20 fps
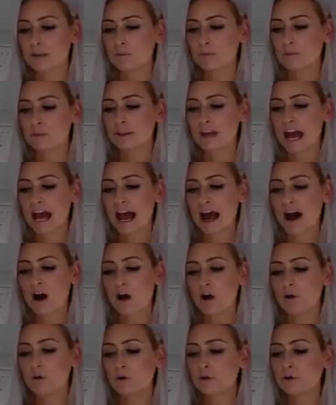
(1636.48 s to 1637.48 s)
with our
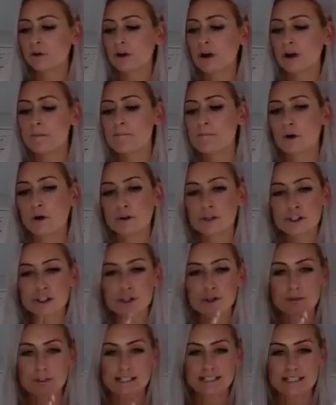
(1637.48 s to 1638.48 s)
own
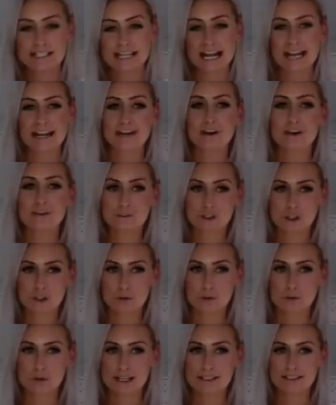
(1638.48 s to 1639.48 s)
emotional state of
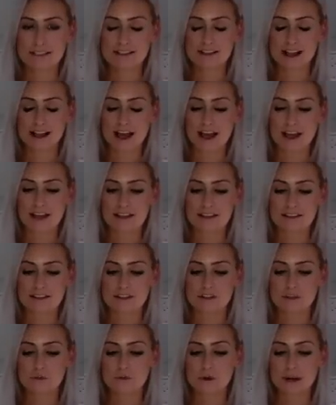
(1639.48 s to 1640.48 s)
choice. And
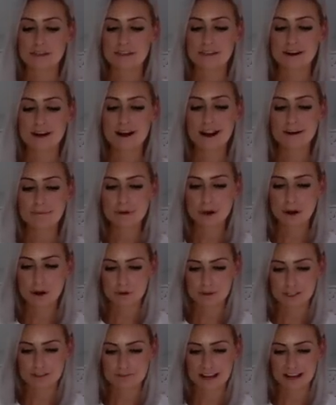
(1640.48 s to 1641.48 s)
the one that I am
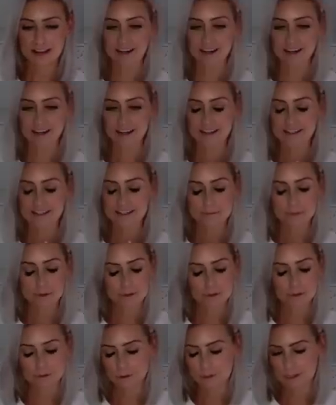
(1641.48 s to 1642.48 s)
cultivating is a
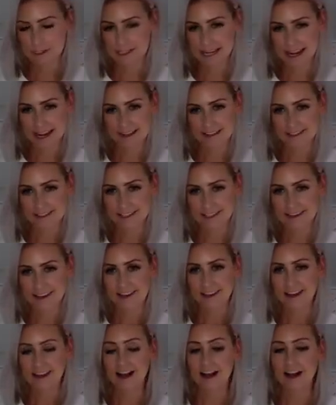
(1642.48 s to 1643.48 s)
beautiful state,
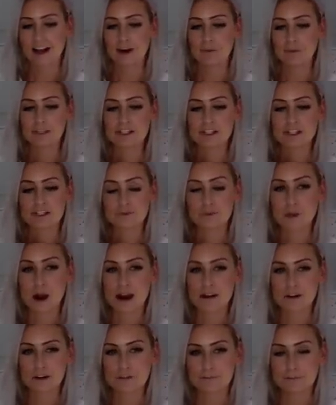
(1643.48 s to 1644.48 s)
which is
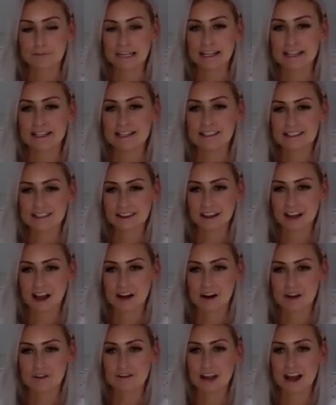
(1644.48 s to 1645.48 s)
one of peace,
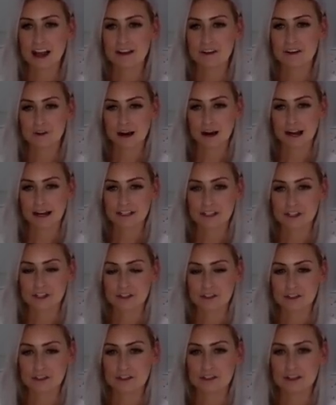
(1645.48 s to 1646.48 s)
love, and
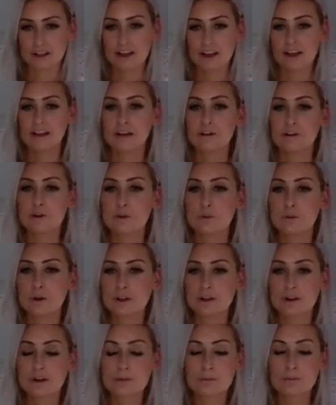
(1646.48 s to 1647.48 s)
gratitude. If you want
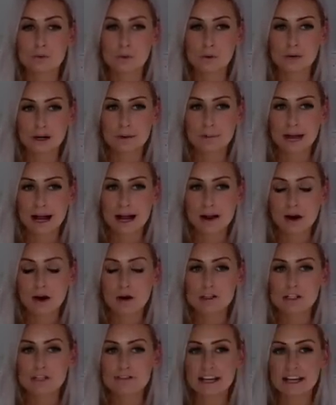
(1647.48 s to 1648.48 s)
to know more about
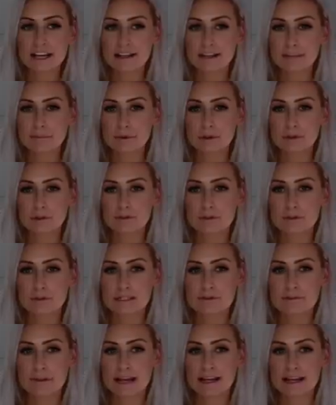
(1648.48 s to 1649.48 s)
cultivating a beautiful
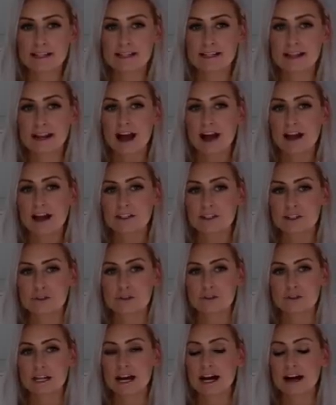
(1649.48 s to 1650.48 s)
space and how to
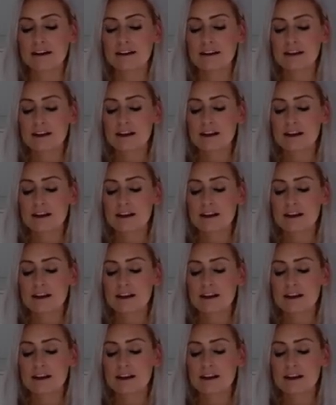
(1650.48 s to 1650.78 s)
do that,